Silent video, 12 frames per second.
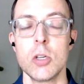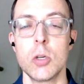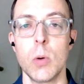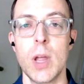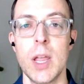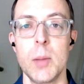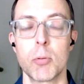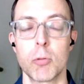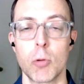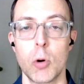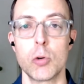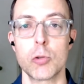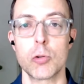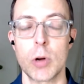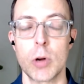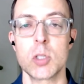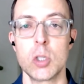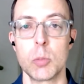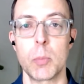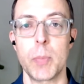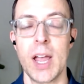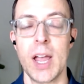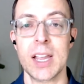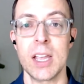to a pro-Trump super
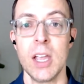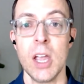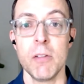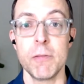PAC,